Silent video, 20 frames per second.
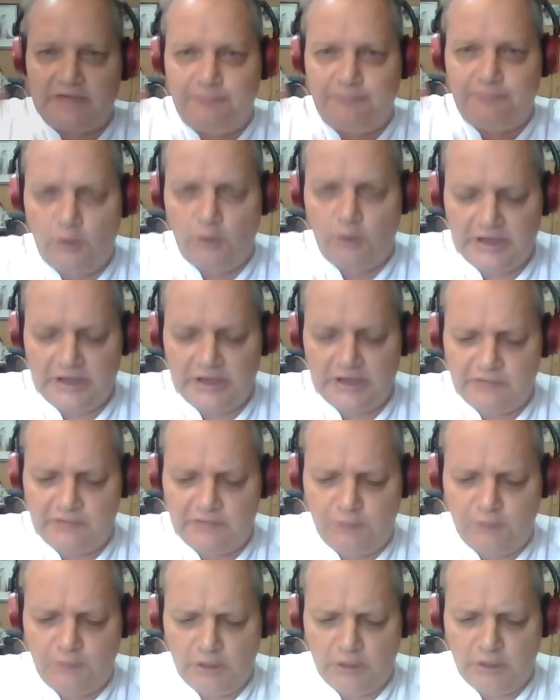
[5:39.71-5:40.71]
falling and
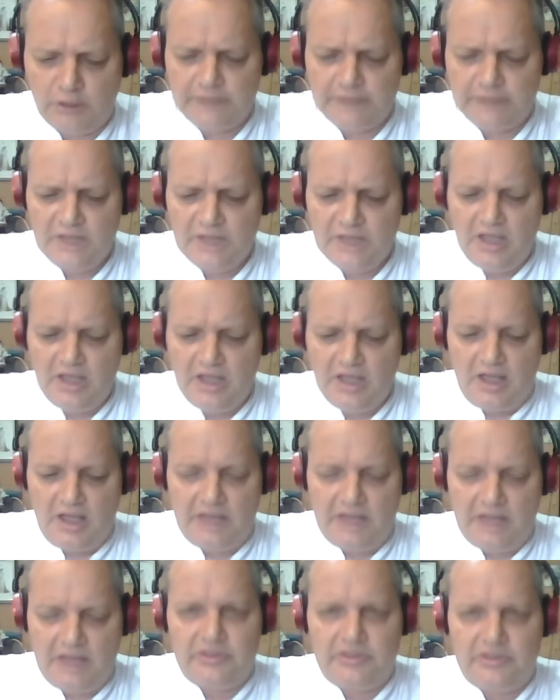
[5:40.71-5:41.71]
falling
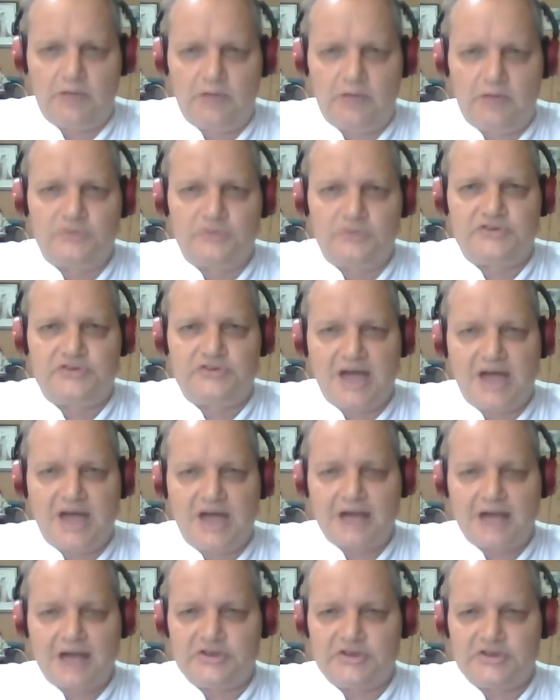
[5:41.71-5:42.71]
and it was
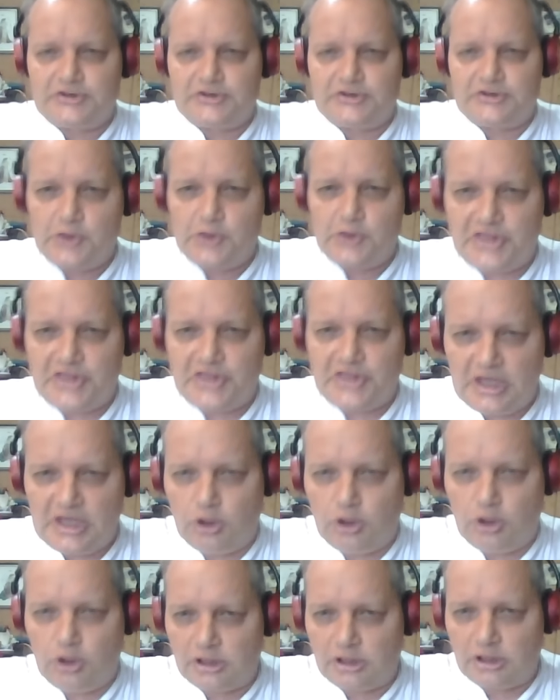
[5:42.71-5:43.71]
darkness so thick you
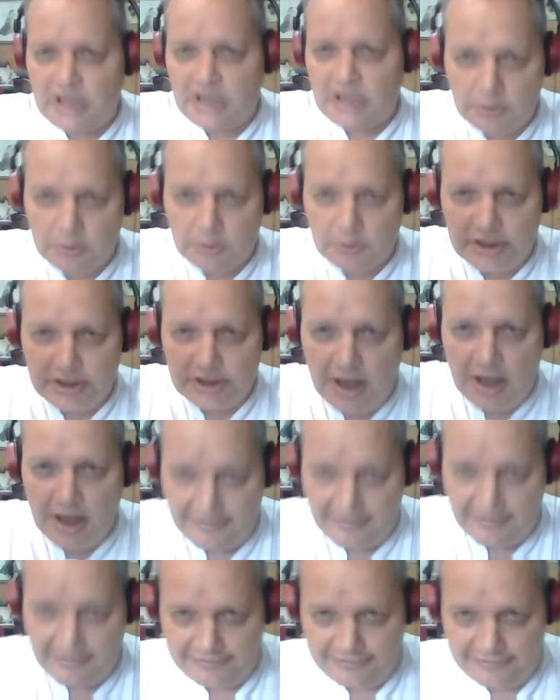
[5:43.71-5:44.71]
could cut it with a
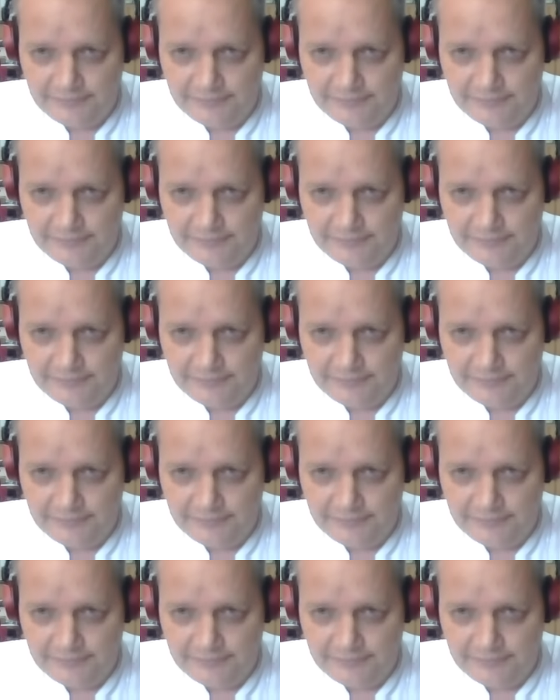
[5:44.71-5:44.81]
knife,